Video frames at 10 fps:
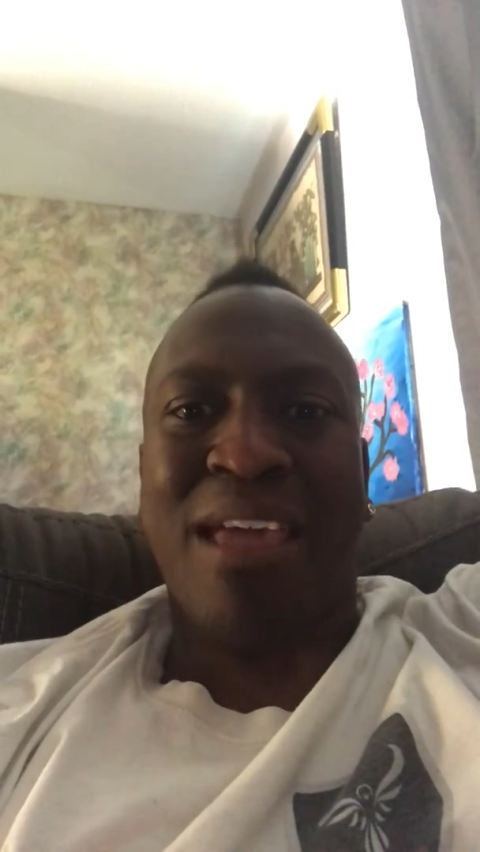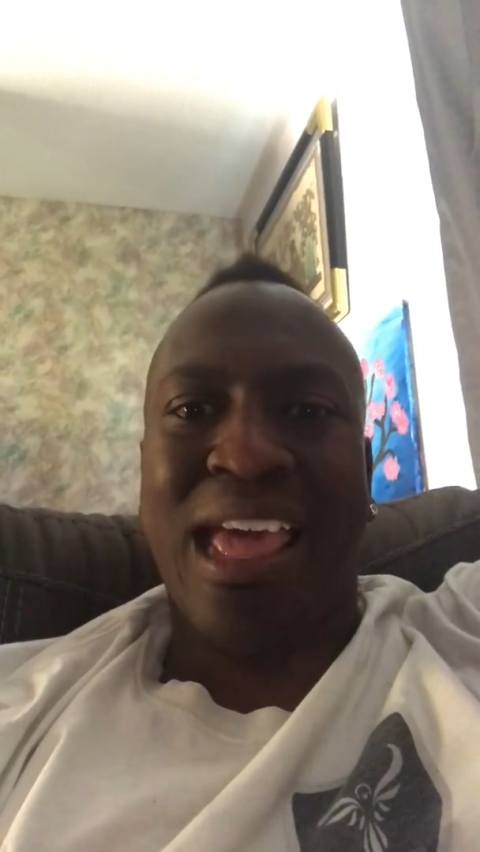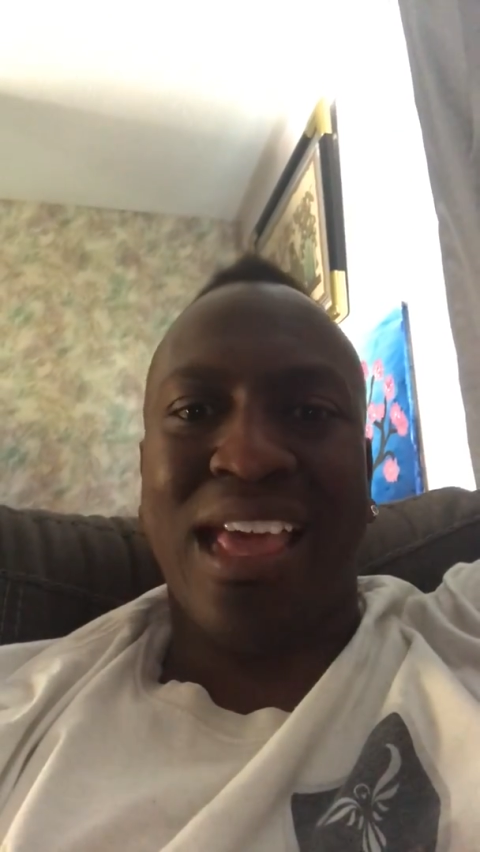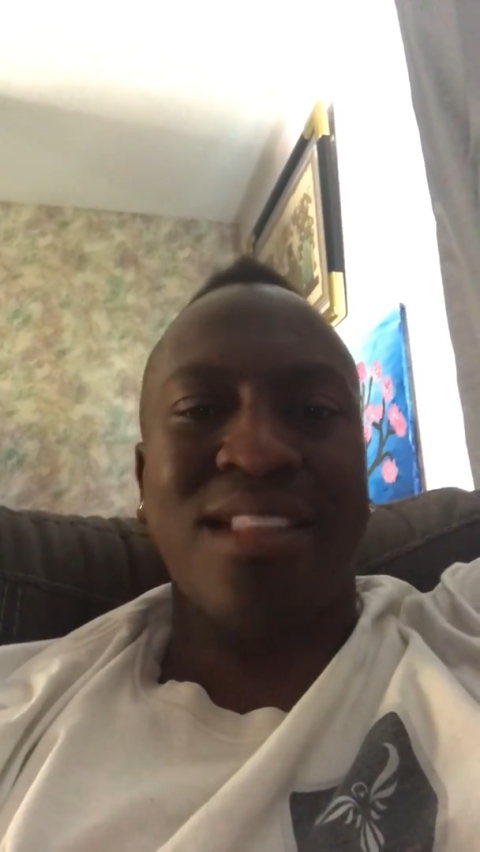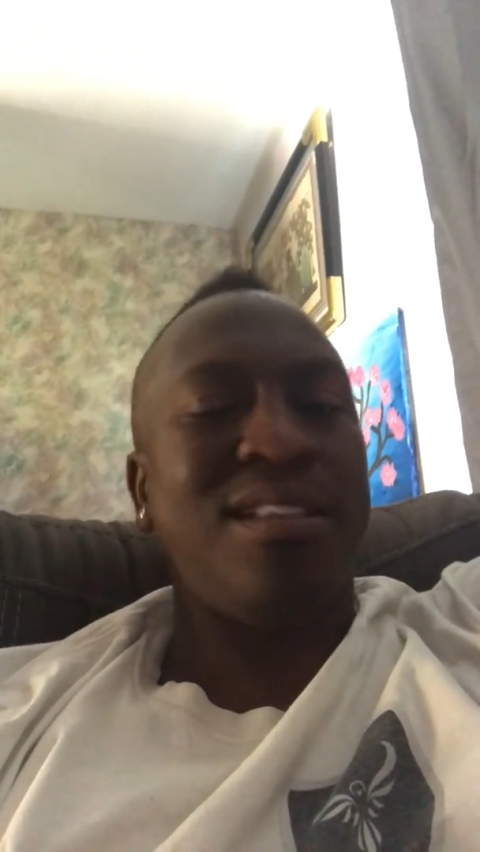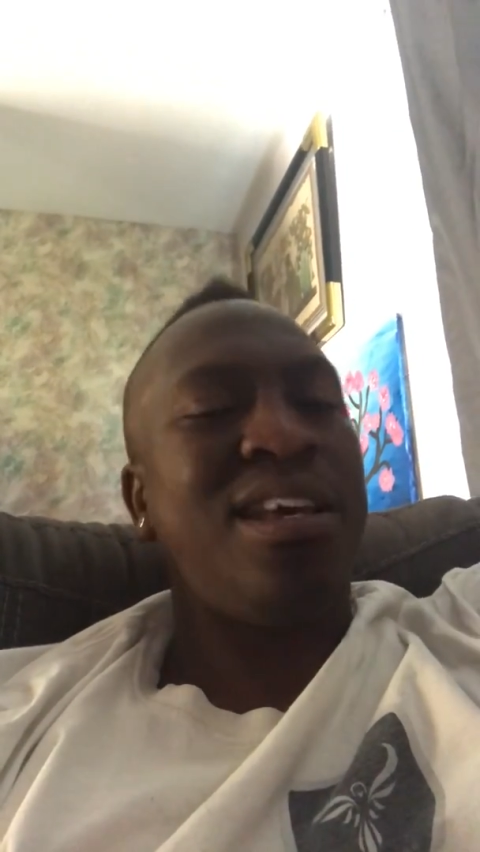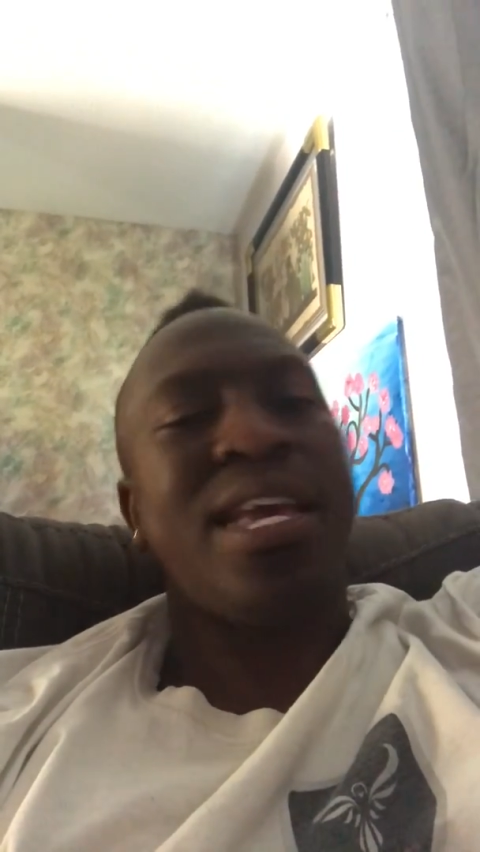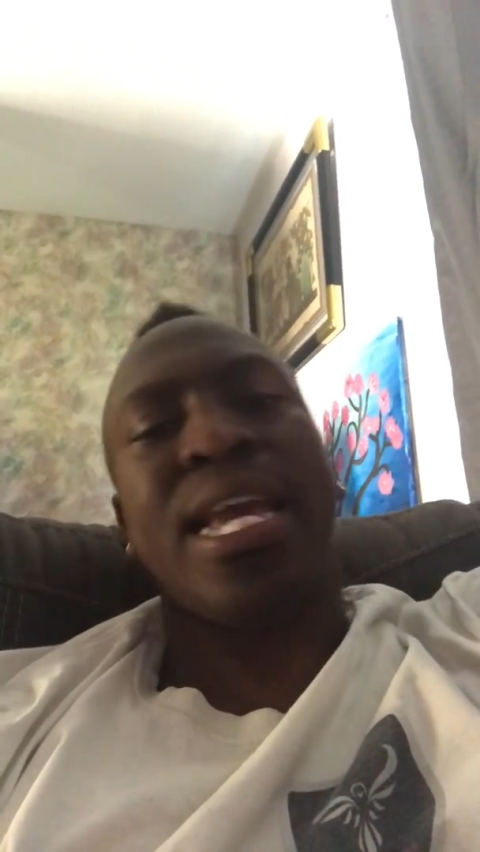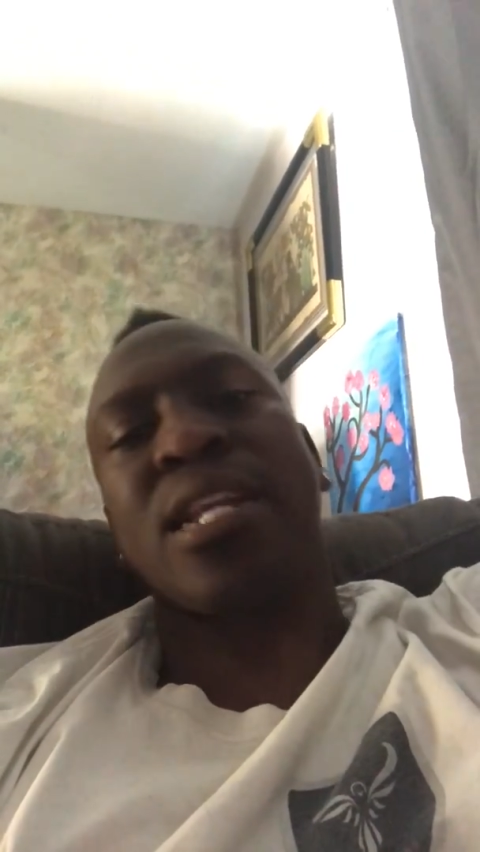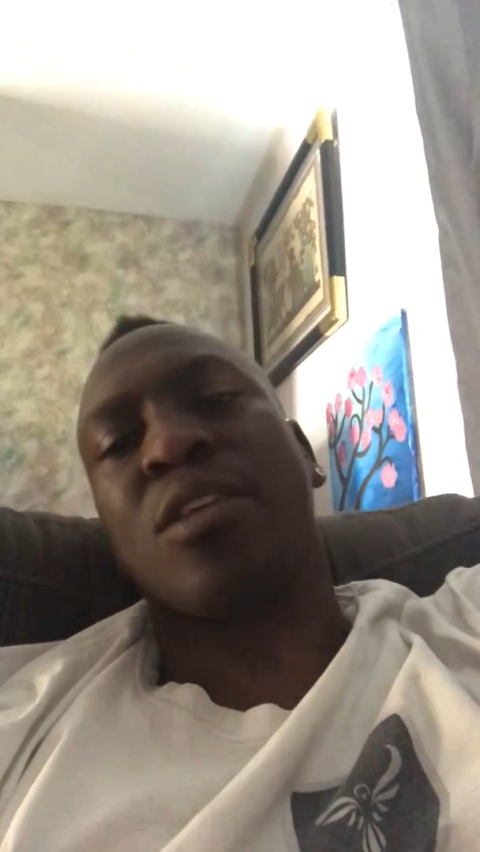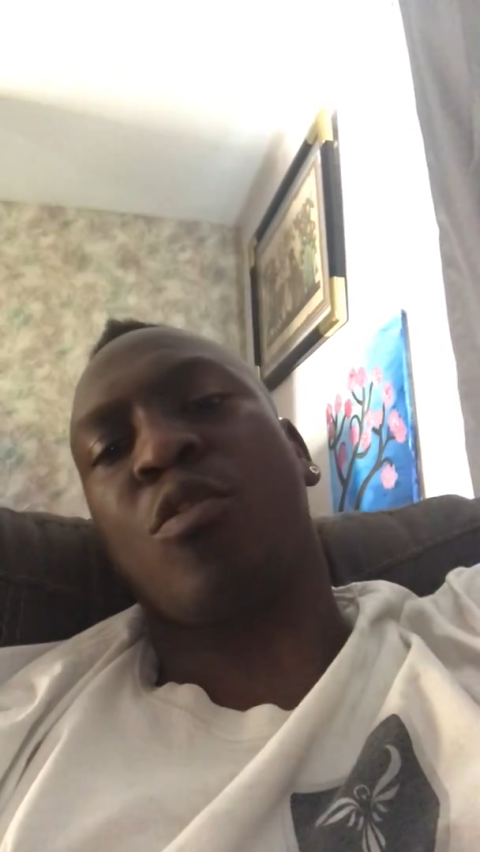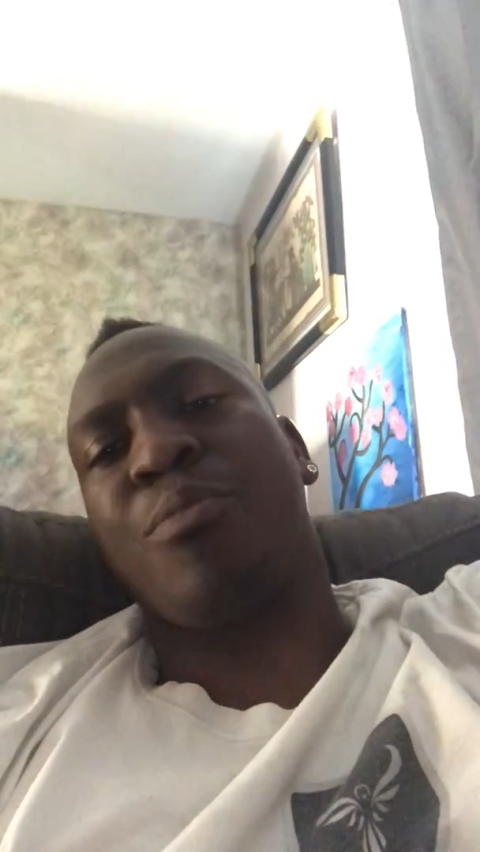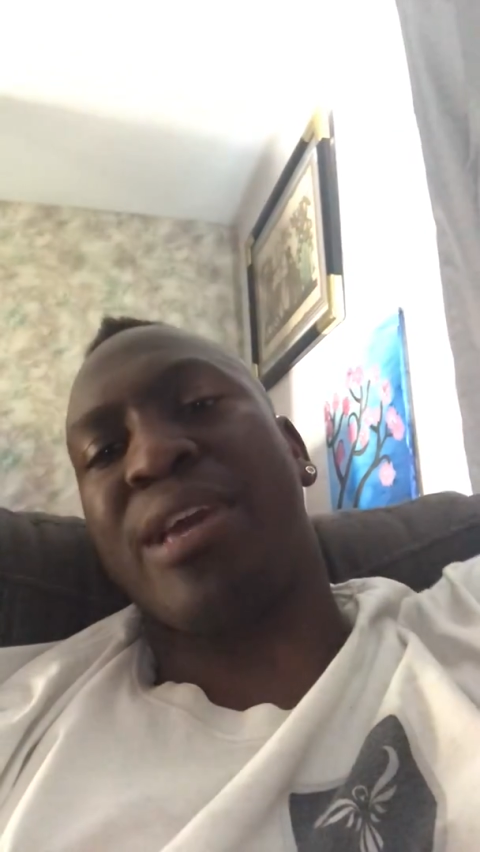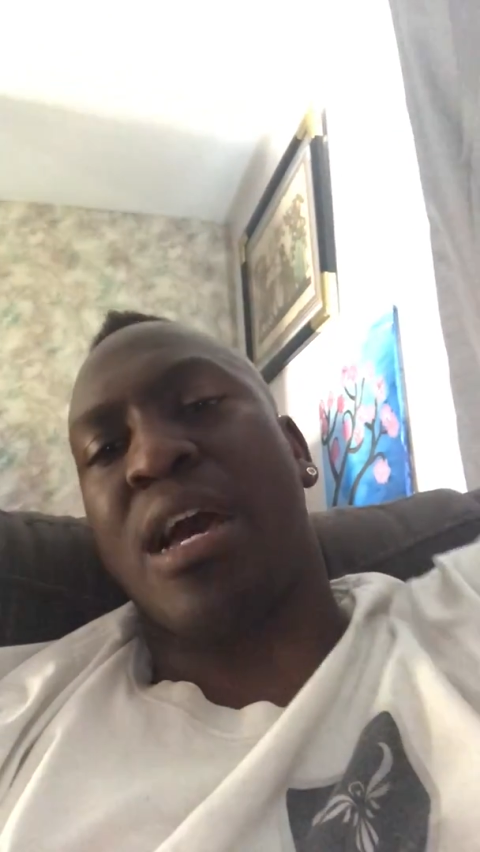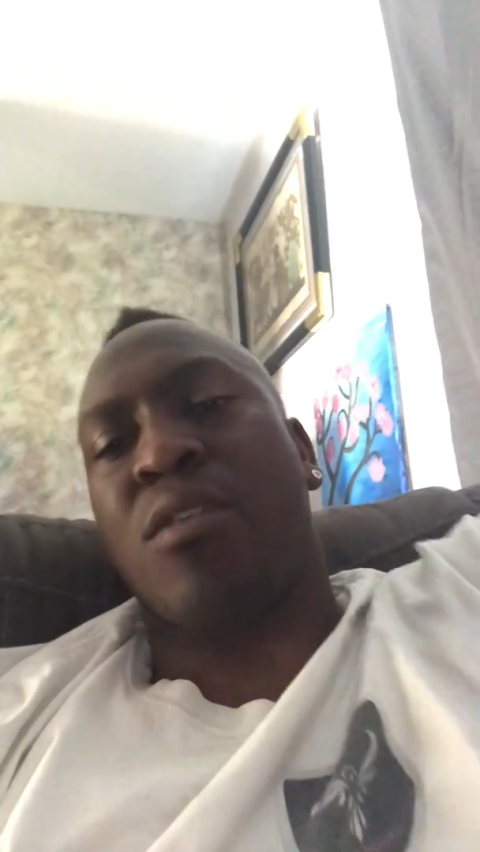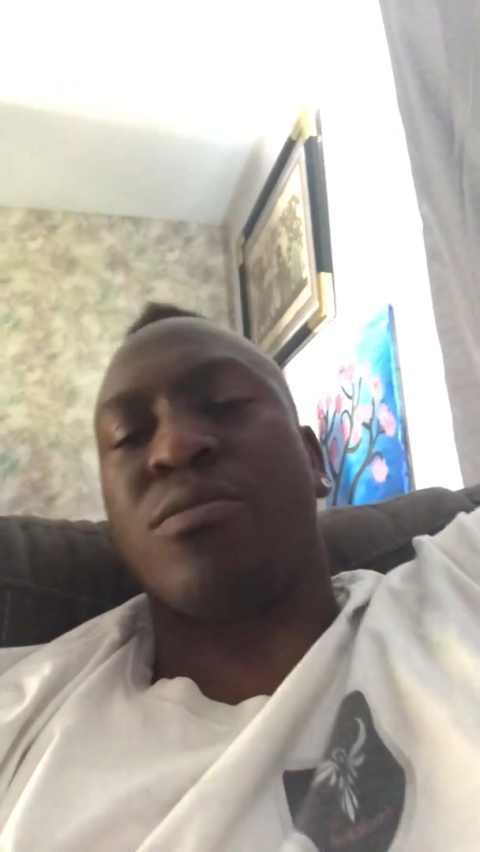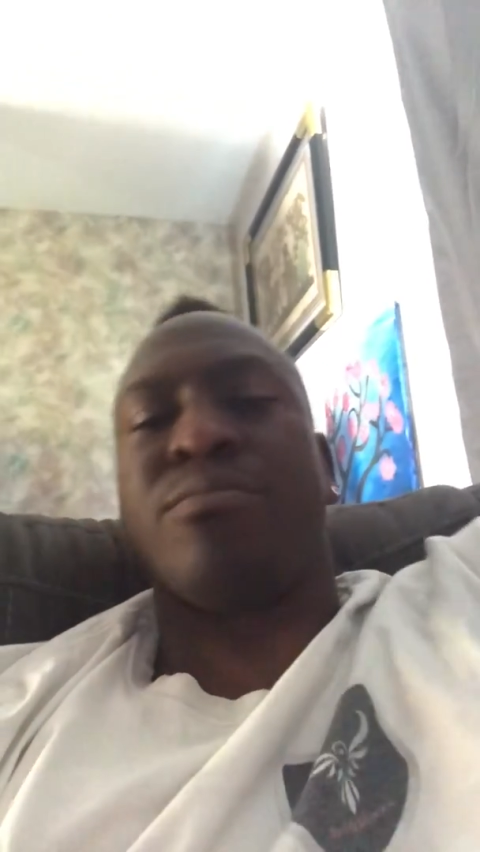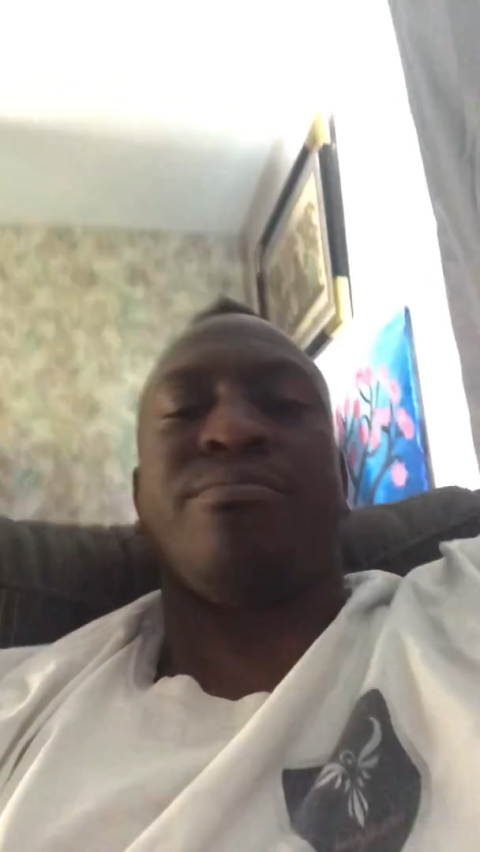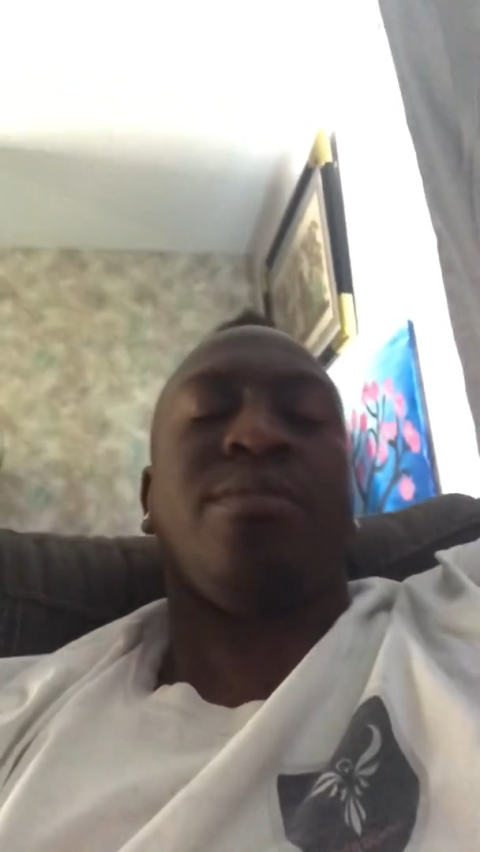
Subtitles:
man. England gonna be out.